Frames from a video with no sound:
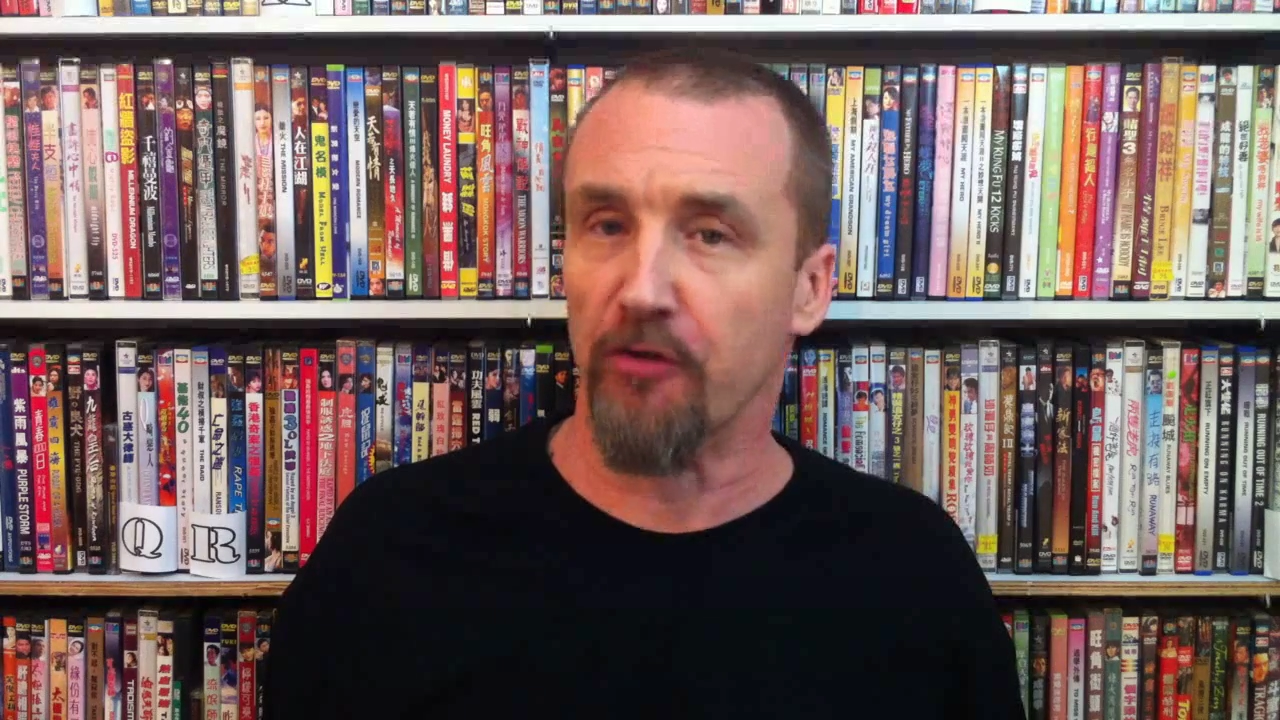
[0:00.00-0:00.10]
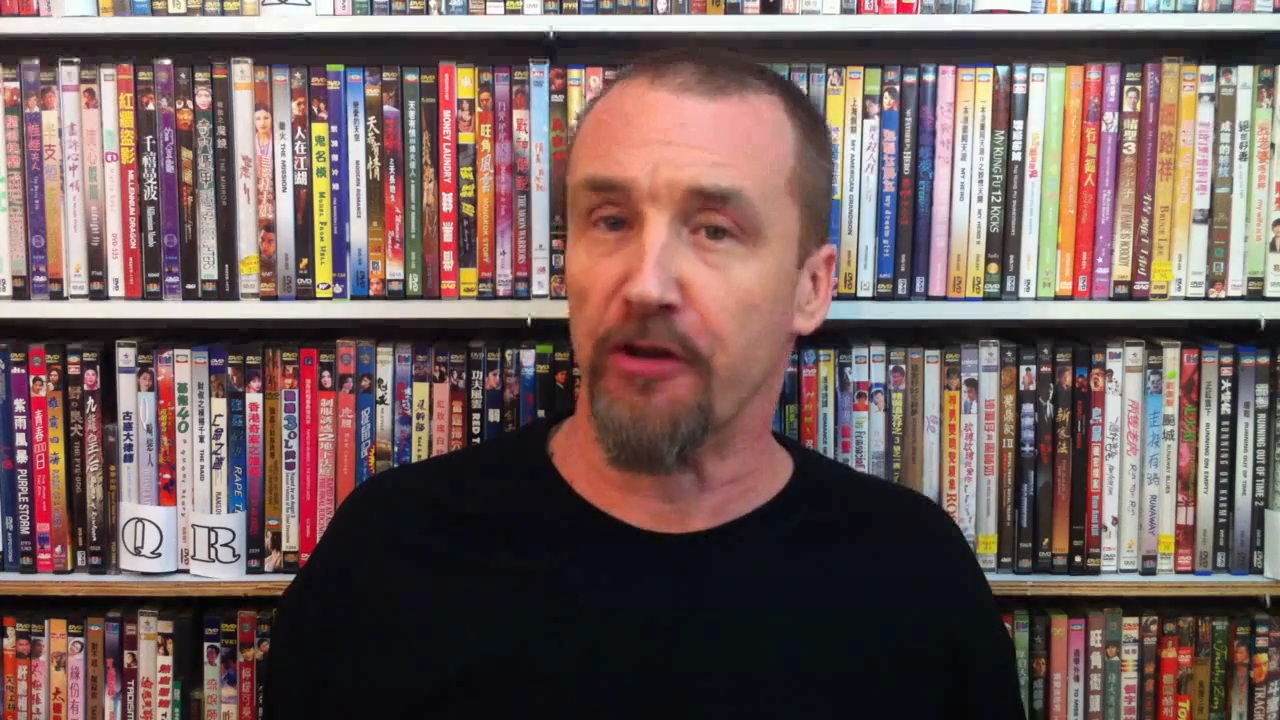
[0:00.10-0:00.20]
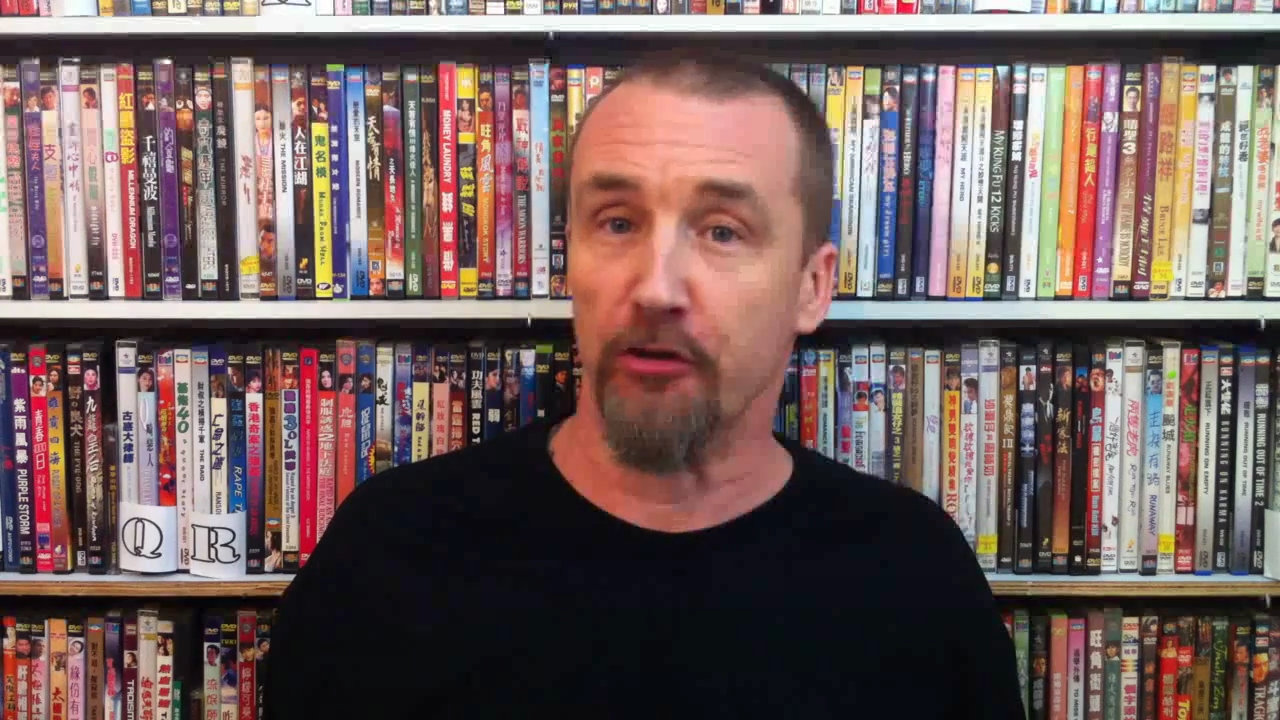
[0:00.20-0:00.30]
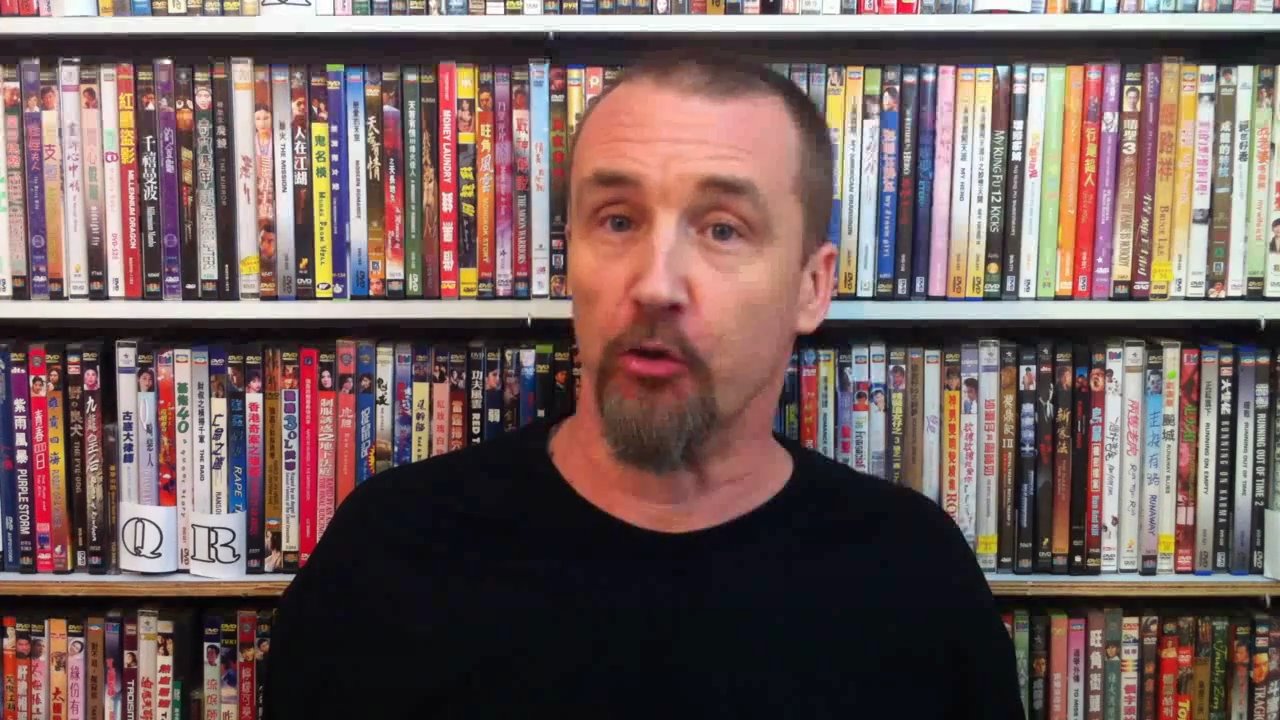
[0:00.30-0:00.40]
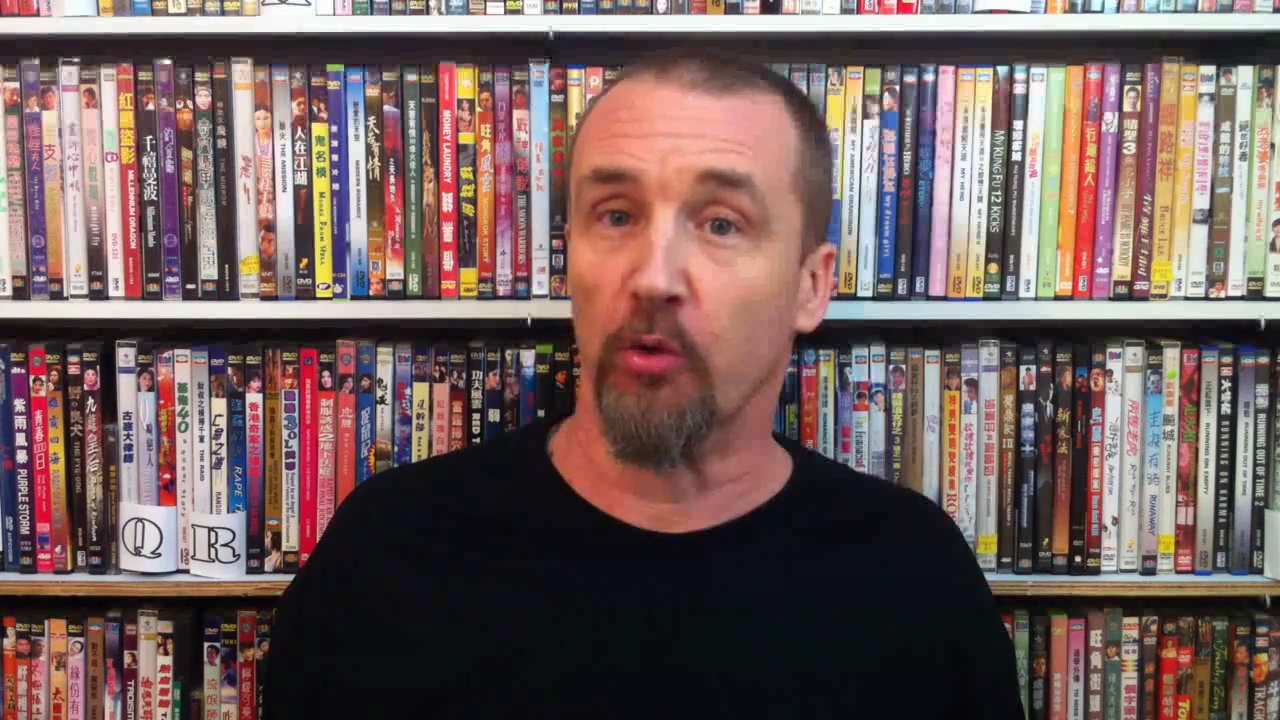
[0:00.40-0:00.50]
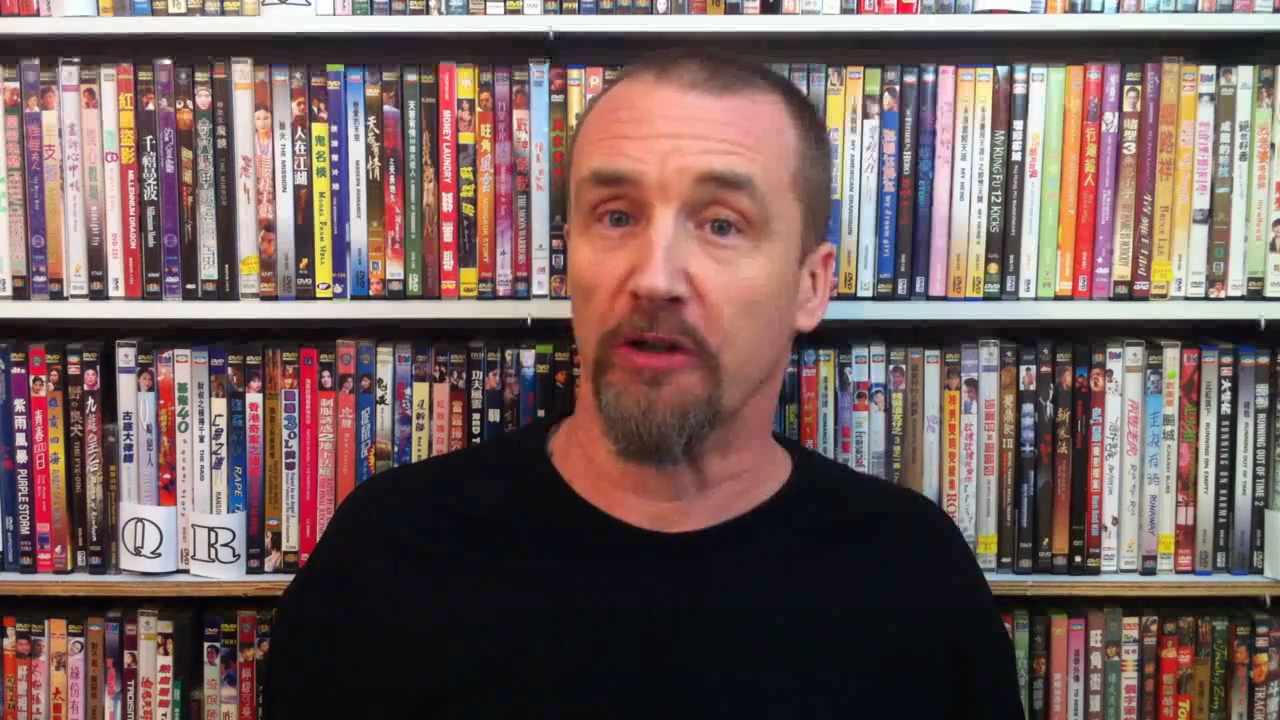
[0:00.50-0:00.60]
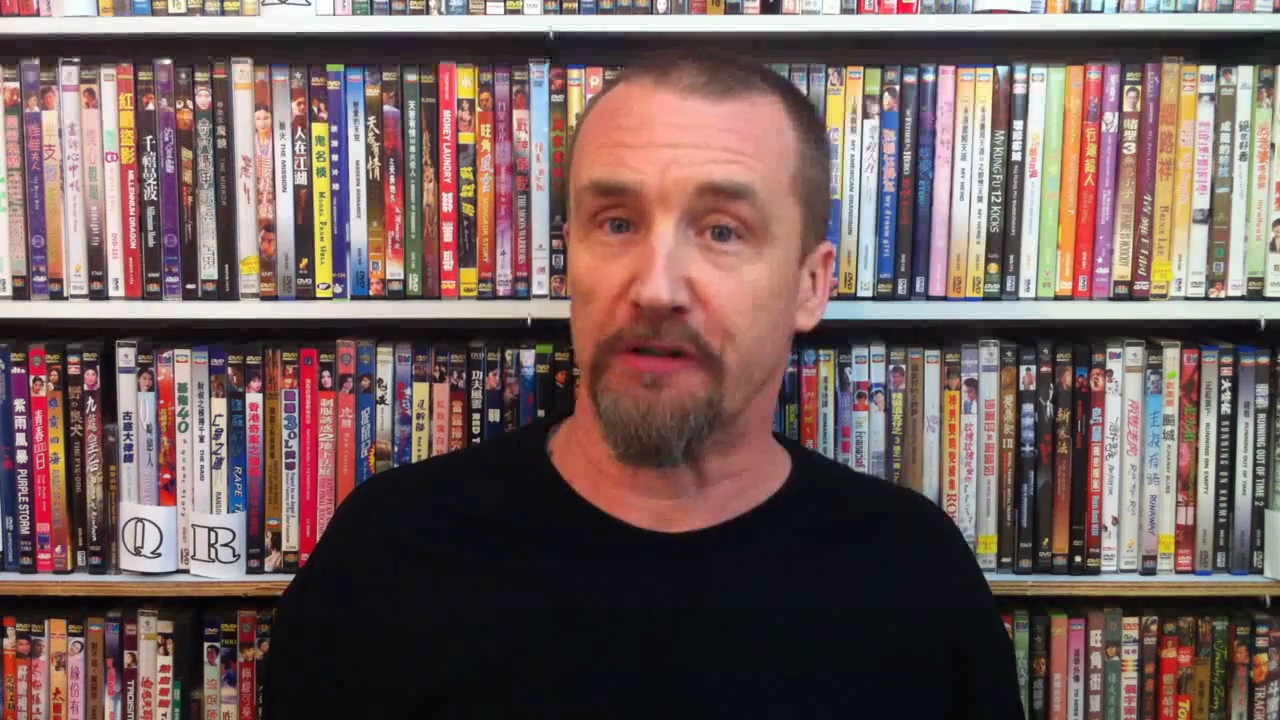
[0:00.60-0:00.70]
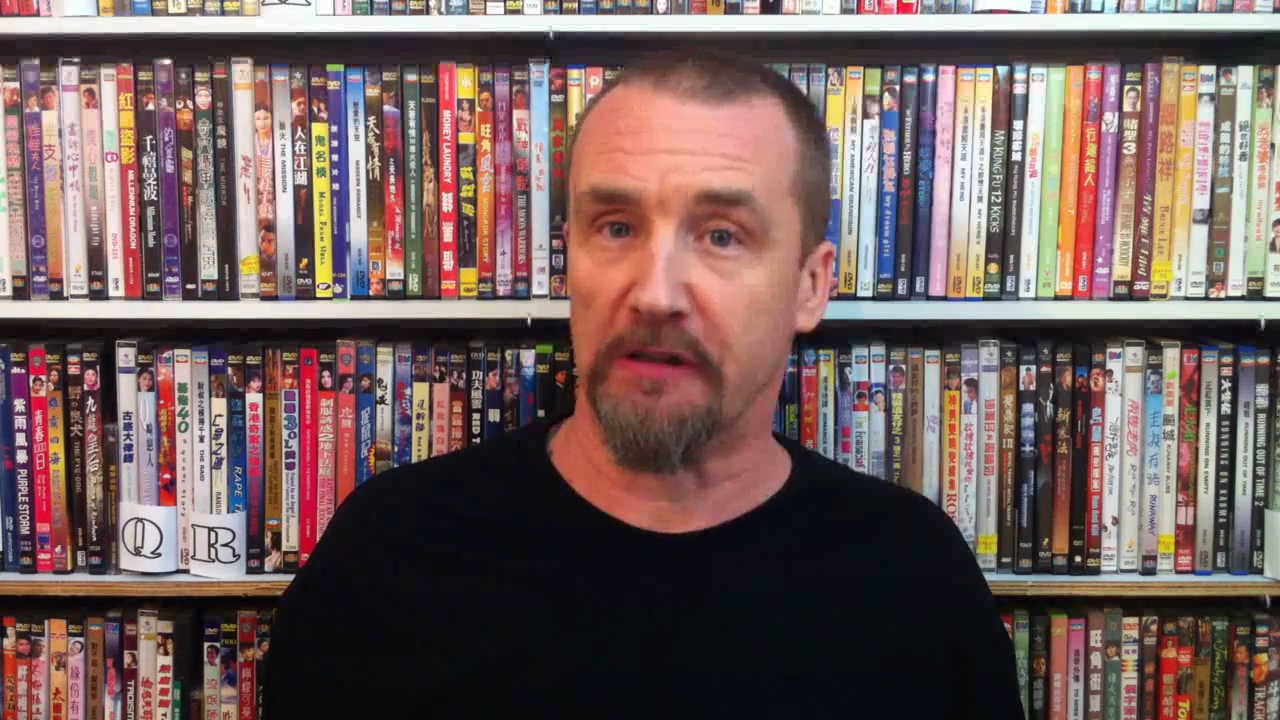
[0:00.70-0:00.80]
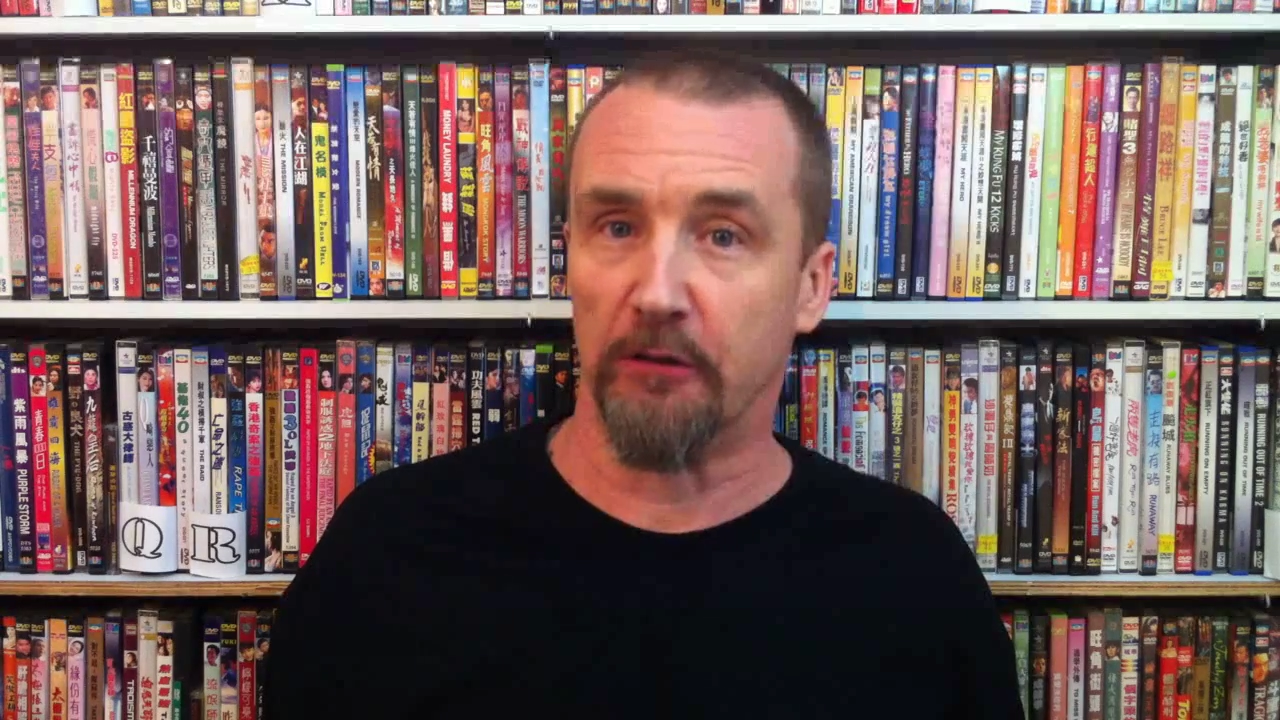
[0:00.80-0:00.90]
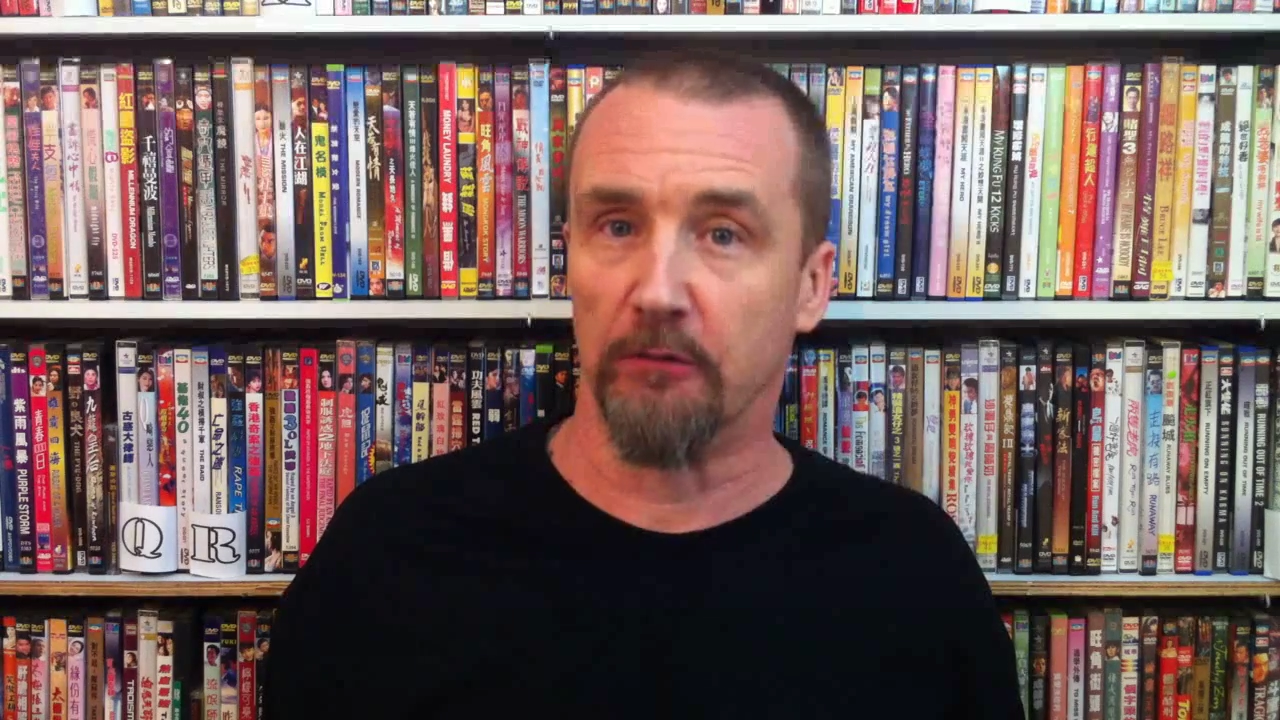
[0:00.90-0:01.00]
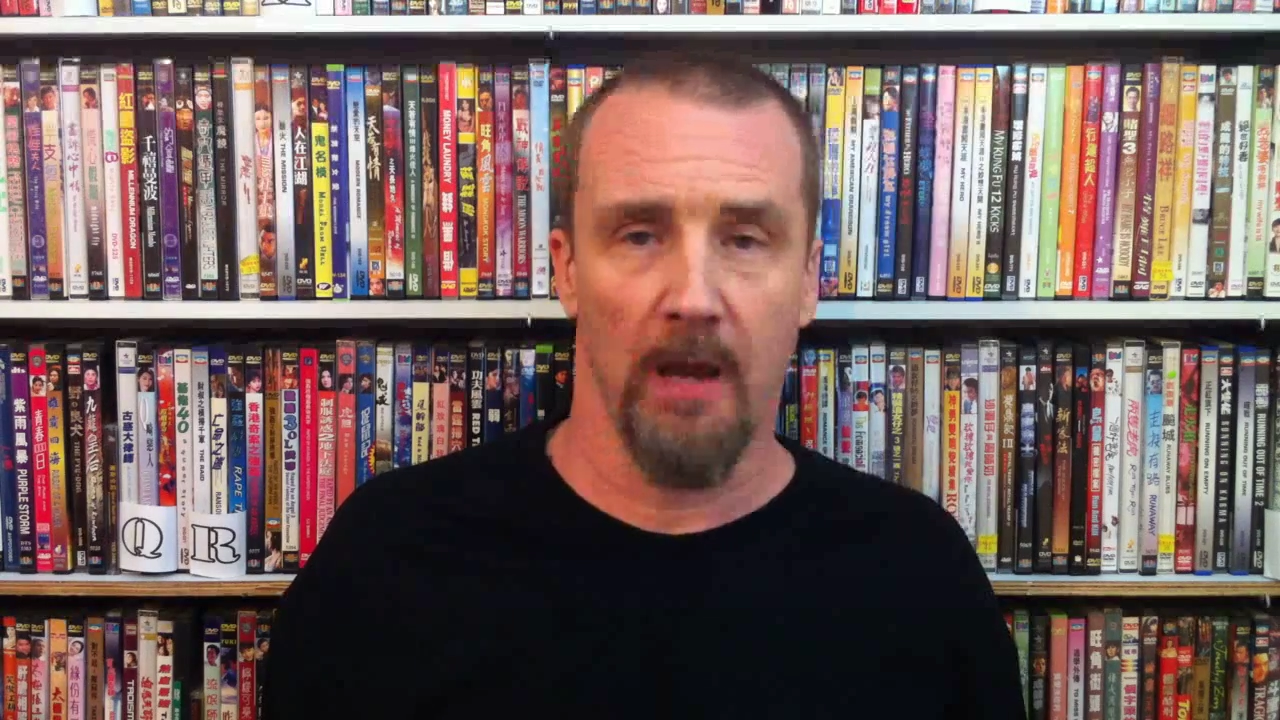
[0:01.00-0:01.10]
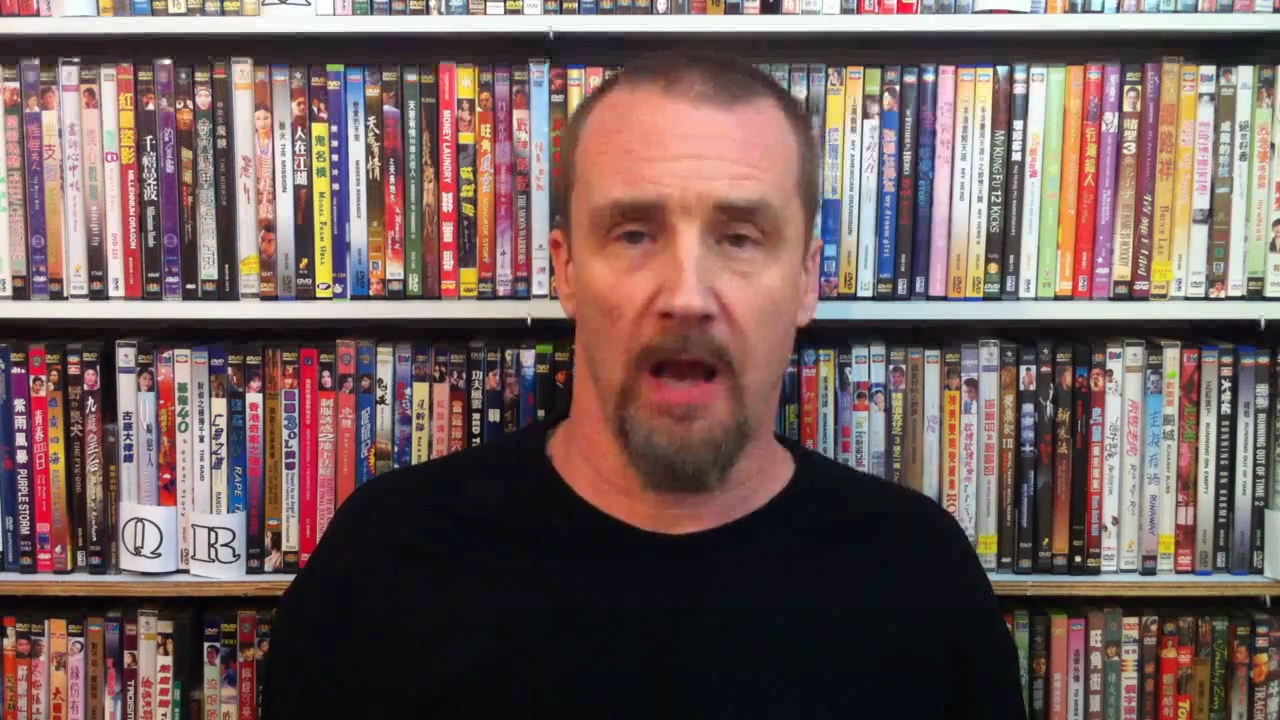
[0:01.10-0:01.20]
that you will too.